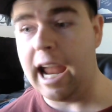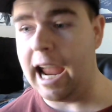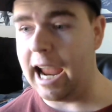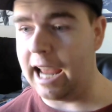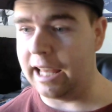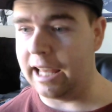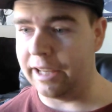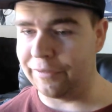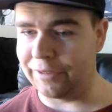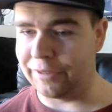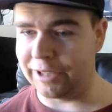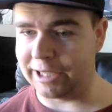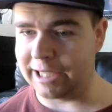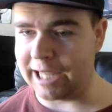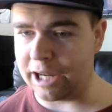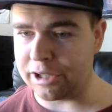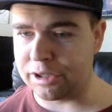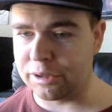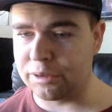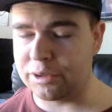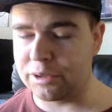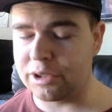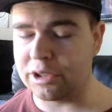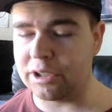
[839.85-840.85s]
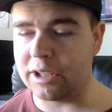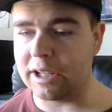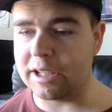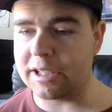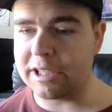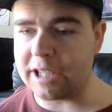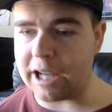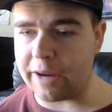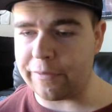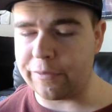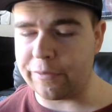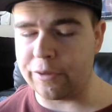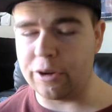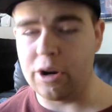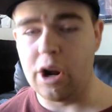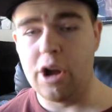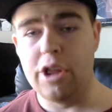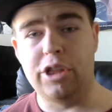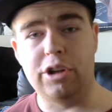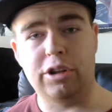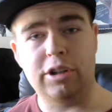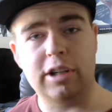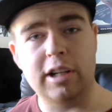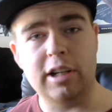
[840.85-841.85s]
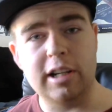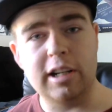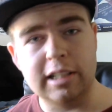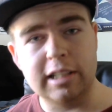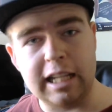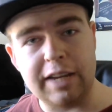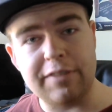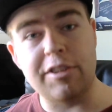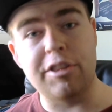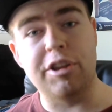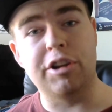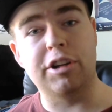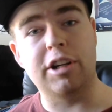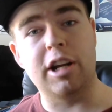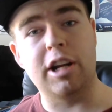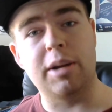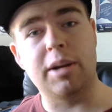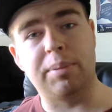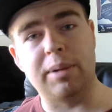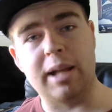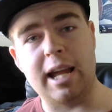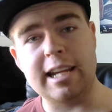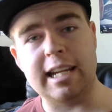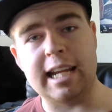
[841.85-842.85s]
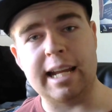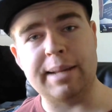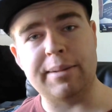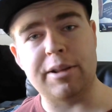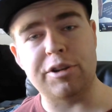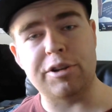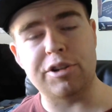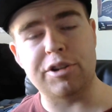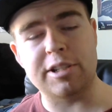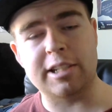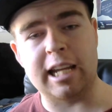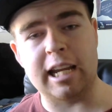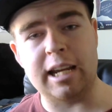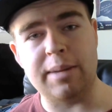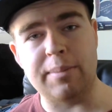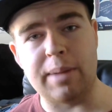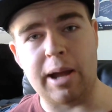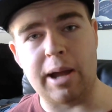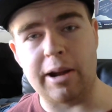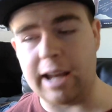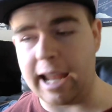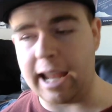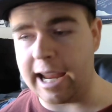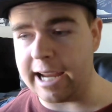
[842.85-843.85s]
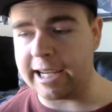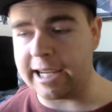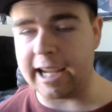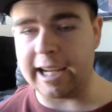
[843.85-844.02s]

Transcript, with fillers: And if the casuals are going to suffer, they're going to leave and they're going to play a game that just came out, a k